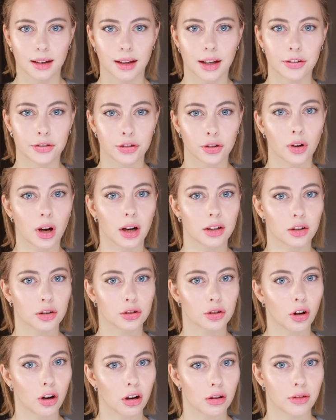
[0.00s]
If you are
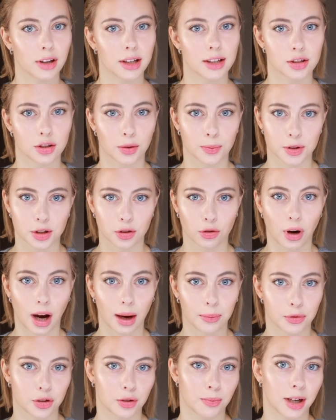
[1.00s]
not already
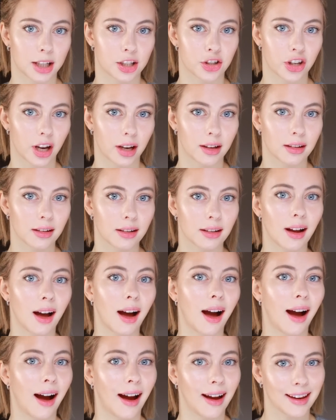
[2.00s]
subscribed to my channel,
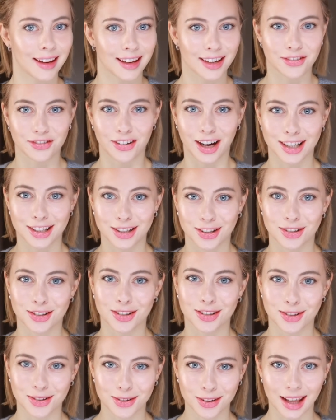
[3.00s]
I invite you
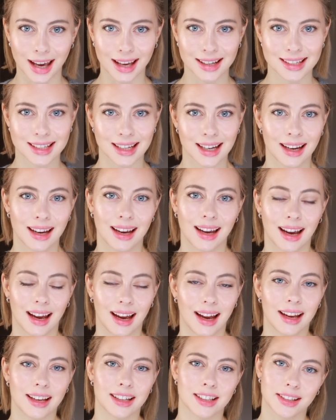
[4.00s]
to do that.
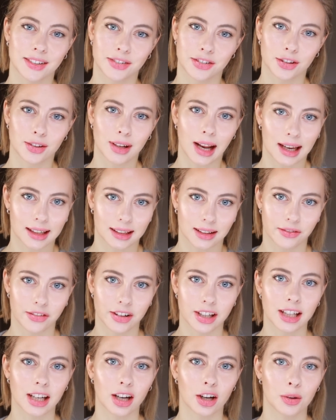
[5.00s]
And if you like the
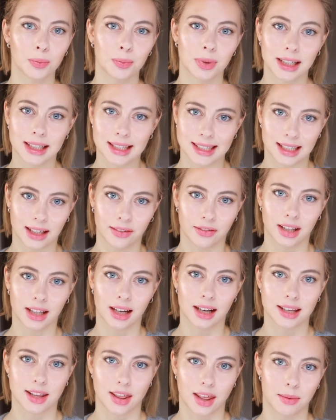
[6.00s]
video, please give it
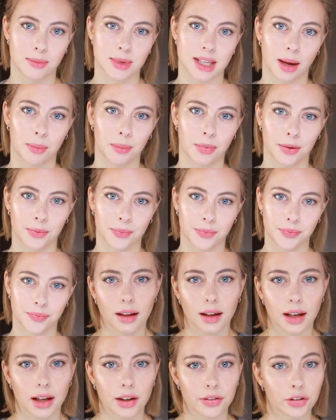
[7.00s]
a thumbs up.
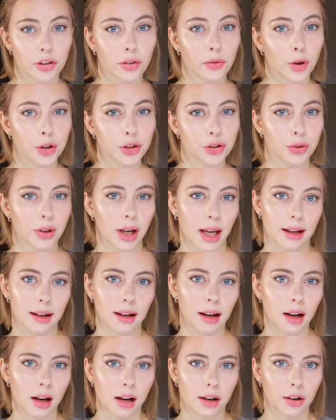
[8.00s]
If you want to get a
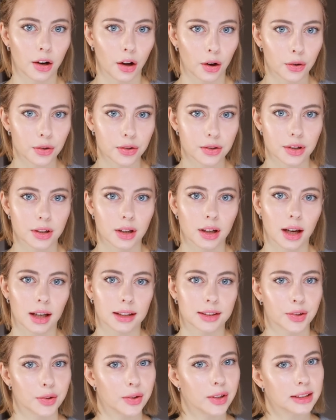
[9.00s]
little note
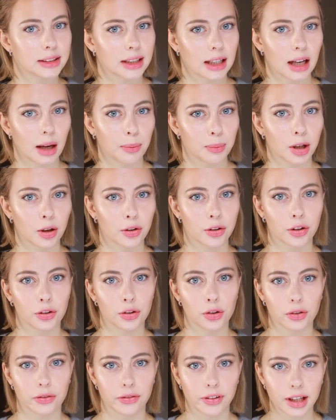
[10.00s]
as soon as I upload a
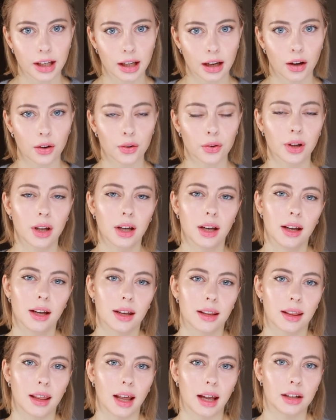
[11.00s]
new video,
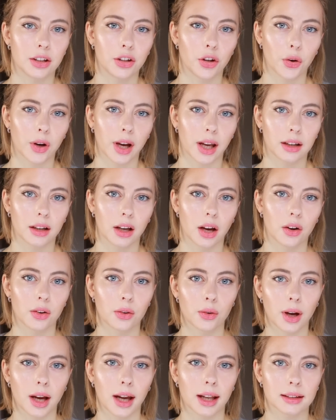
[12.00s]
then you can
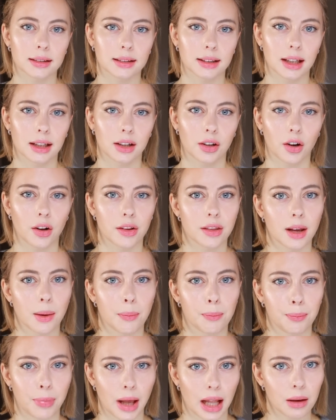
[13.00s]
go and click on
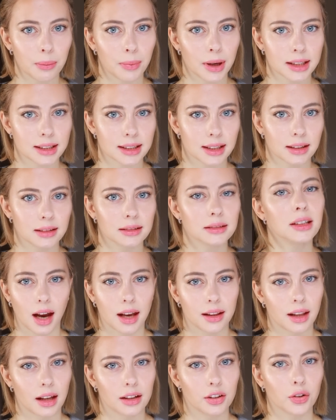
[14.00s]
the bell button
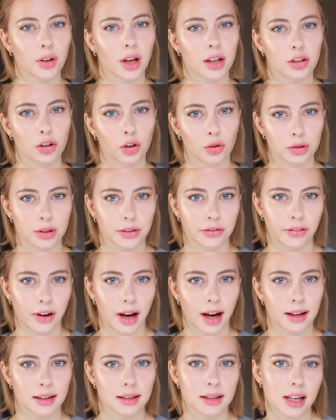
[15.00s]
and then you get
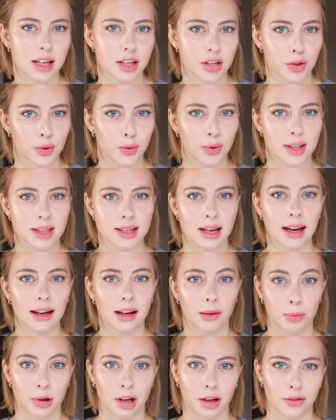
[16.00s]
notified as soon as I
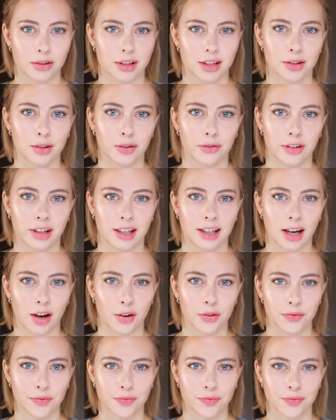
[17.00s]
upload a new
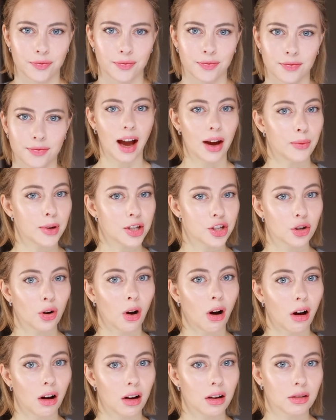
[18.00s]
video. I wish you
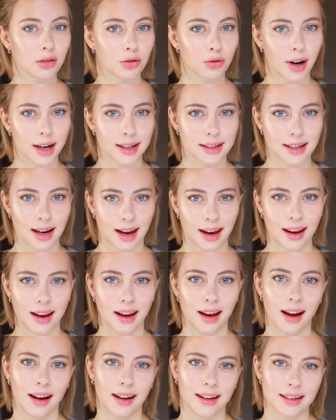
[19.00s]
all a great
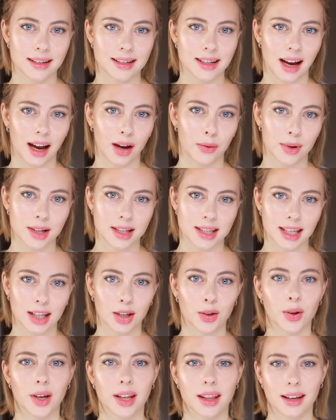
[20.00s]
day and I will see
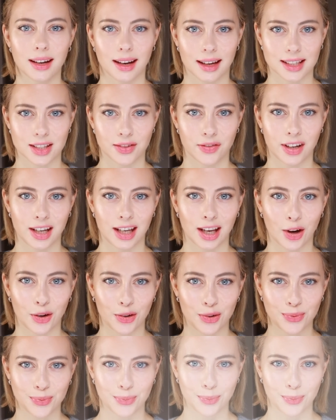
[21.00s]
you in the next video.